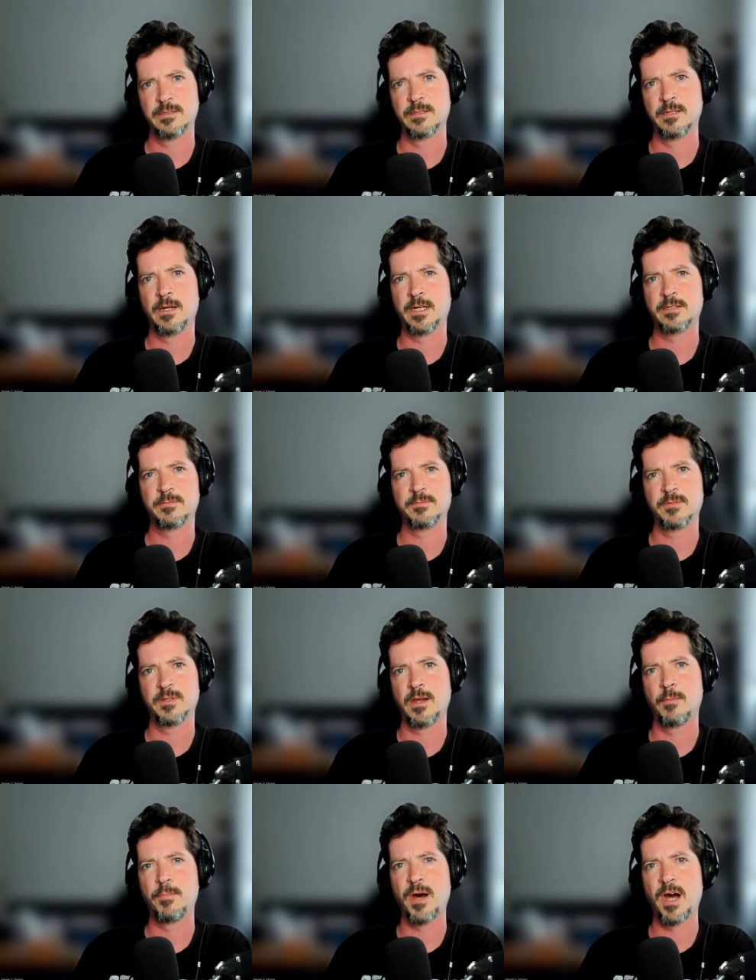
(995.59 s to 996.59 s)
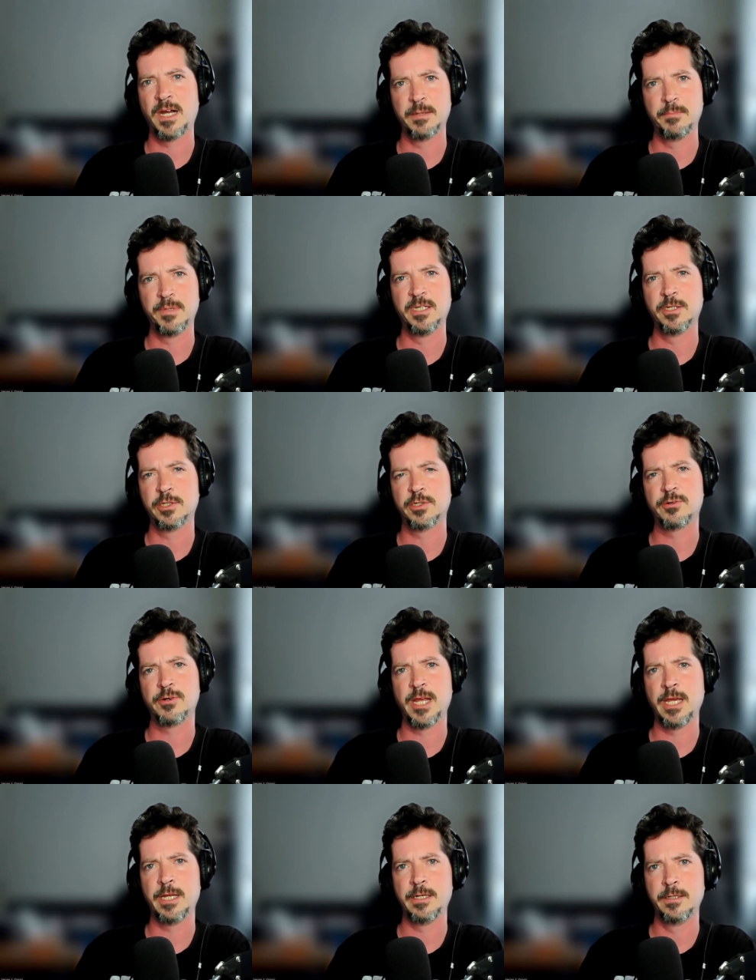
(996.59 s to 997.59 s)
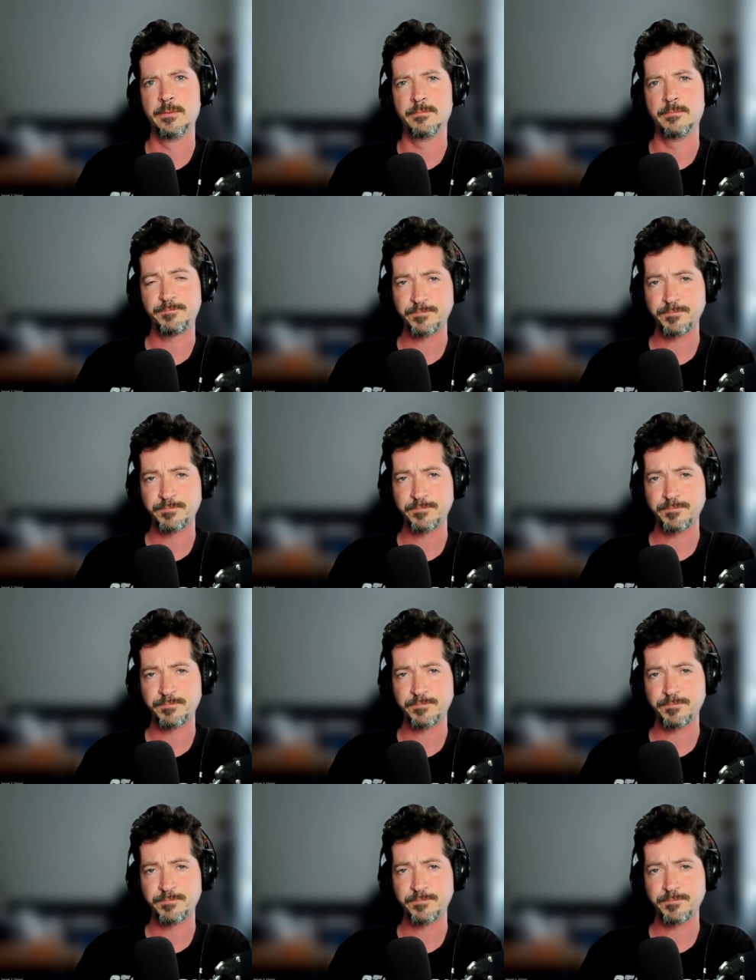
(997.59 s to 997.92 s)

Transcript: a body being created.